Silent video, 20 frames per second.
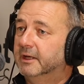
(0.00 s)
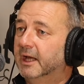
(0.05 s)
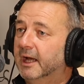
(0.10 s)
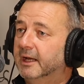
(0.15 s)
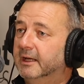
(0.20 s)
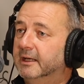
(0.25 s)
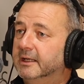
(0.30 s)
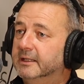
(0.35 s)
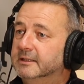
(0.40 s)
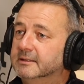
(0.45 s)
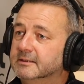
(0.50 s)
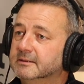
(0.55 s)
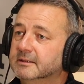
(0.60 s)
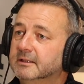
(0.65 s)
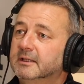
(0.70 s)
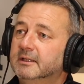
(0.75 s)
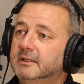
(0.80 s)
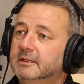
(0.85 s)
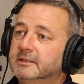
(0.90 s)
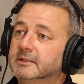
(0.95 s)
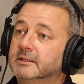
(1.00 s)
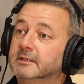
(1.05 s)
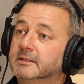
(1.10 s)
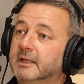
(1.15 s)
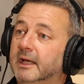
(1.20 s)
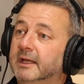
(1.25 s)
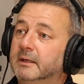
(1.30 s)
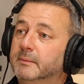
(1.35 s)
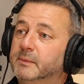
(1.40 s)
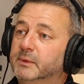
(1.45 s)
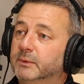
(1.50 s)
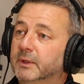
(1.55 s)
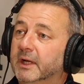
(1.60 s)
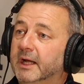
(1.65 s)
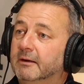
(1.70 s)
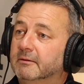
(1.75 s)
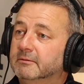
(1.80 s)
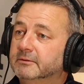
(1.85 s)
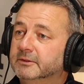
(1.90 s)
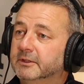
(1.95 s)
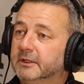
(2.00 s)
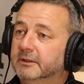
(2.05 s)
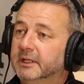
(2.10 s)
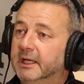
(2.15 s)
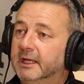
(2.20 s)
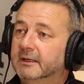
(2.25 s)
UK is sustainable now. Yeah. So,